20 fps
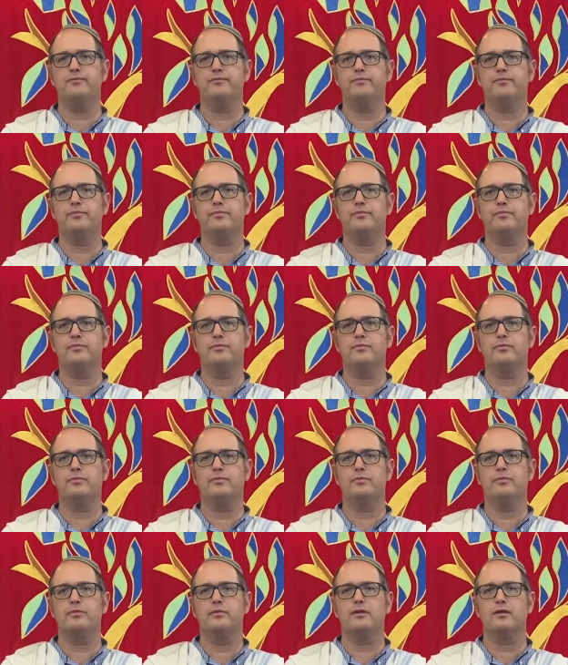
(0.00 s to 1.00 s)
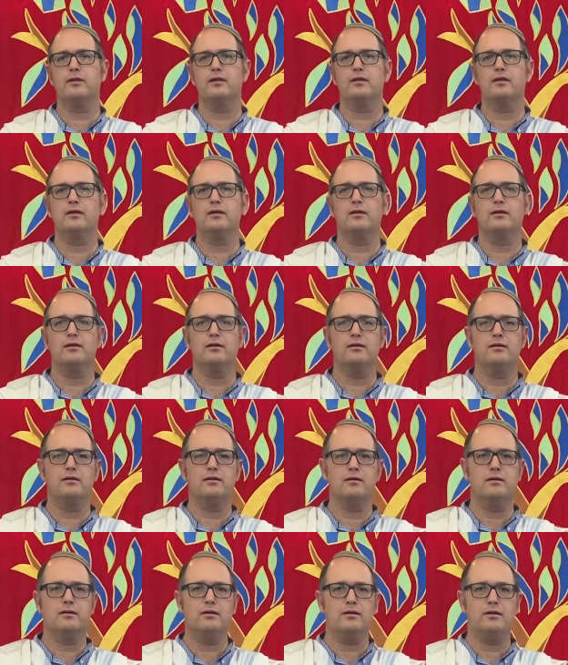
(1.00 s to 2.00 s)

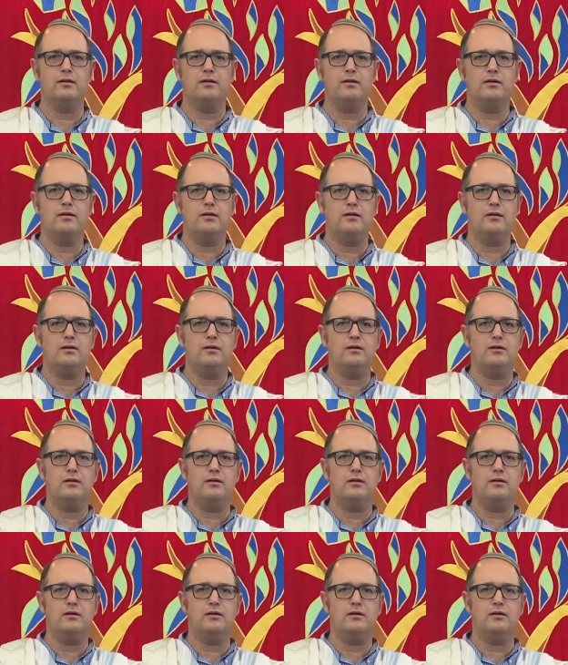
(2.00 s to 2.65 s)
(silence)